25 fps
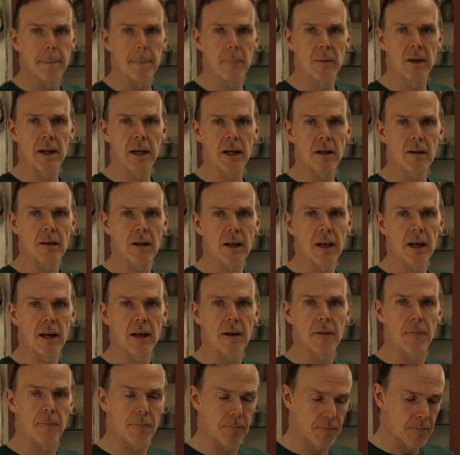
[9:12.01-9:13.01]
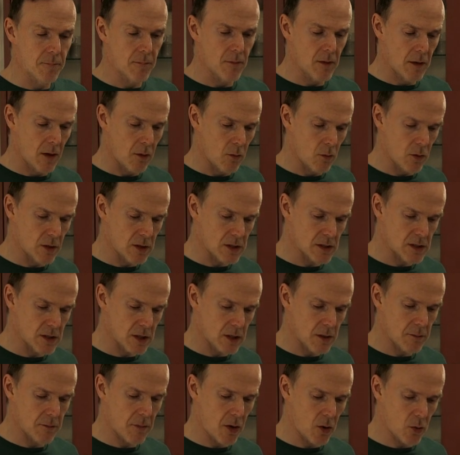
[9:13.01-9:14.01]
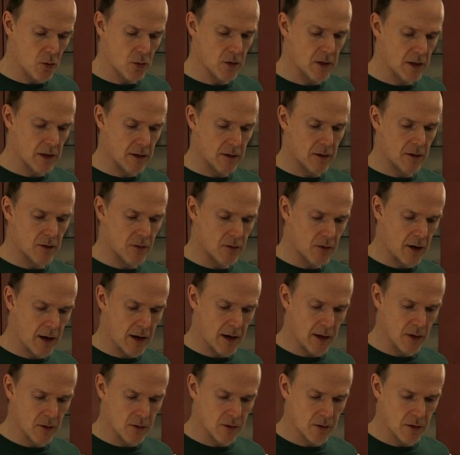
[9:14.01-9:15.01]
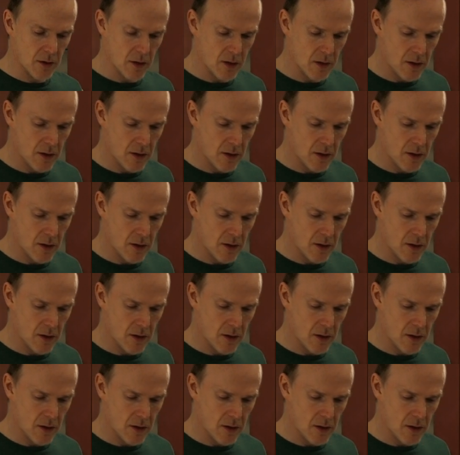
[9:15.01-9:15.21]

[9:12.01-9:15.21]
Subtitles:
kneading it. We're just going to mould it round.